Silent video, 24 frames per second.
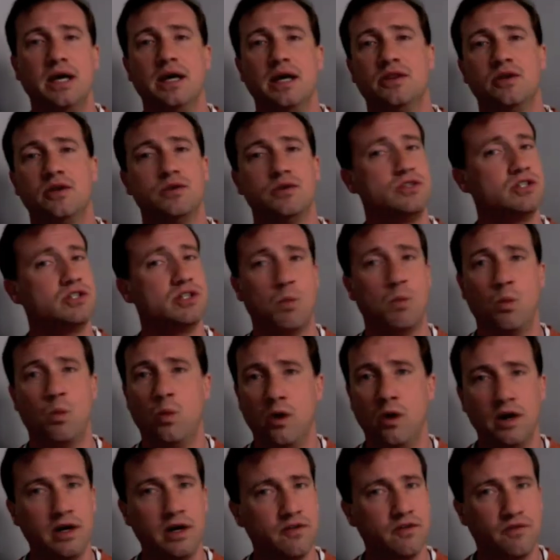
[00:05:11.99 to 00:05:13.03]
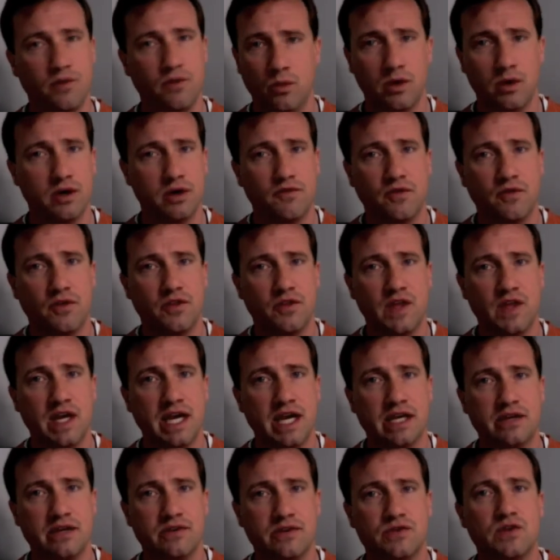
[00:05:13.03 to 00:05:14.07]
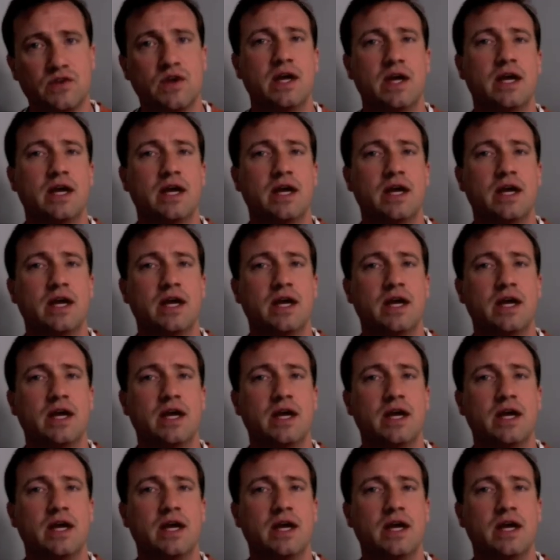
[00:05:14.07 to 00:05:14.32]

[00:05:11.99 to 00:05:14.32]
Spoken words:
those are some wonderful, wonderful things